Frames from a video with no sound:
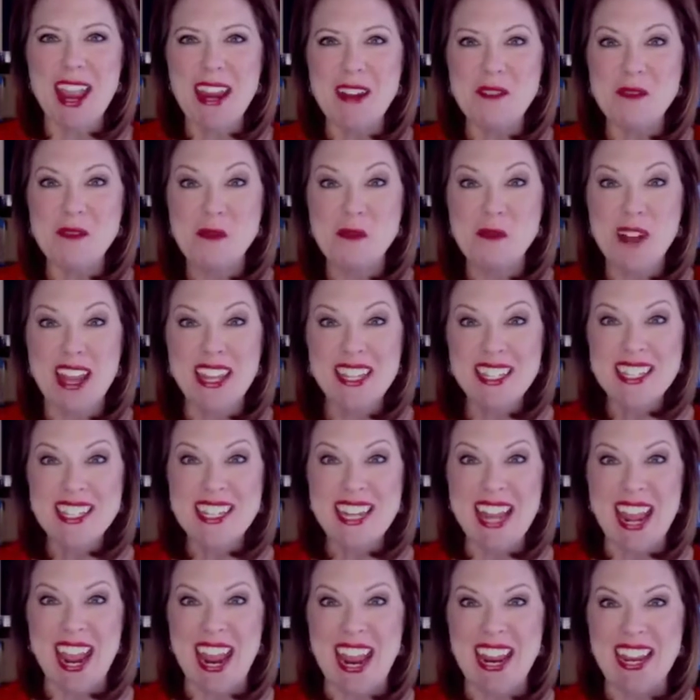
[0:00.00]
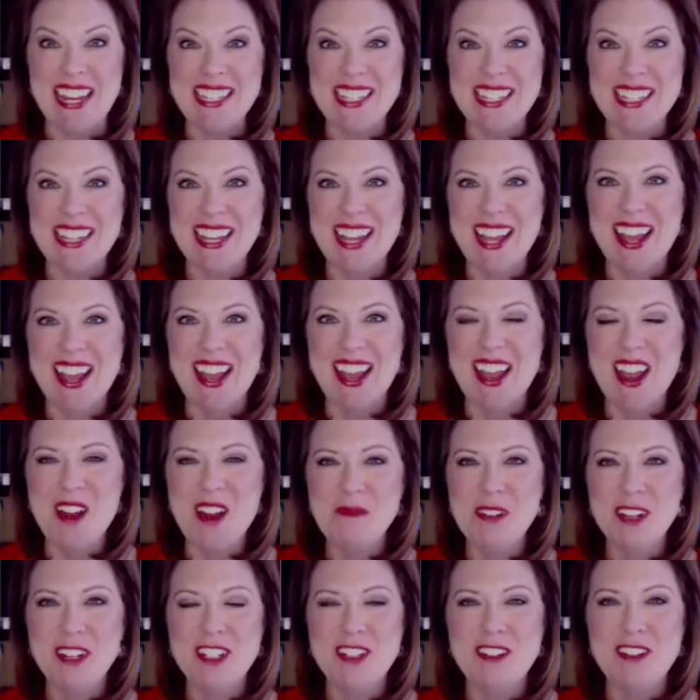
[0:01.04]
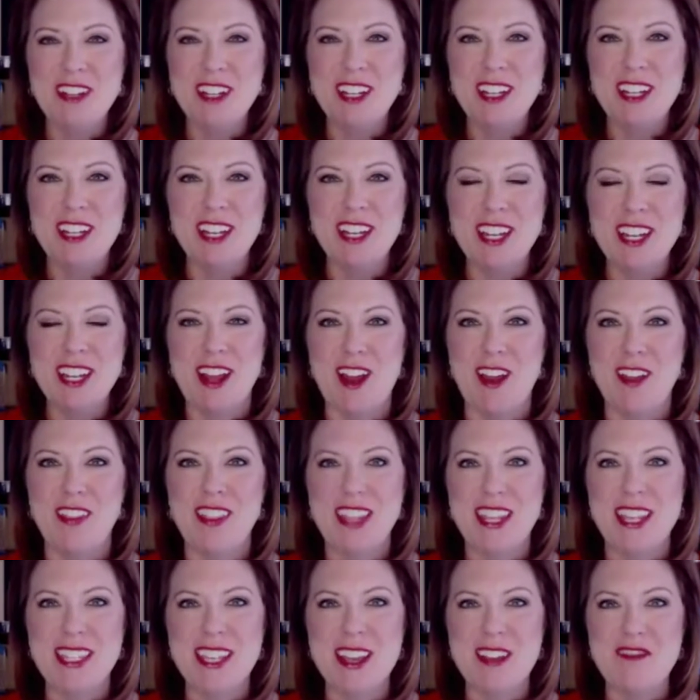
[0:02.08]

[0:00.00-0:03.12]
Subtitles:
Wednesdays. Hope you're doing good on this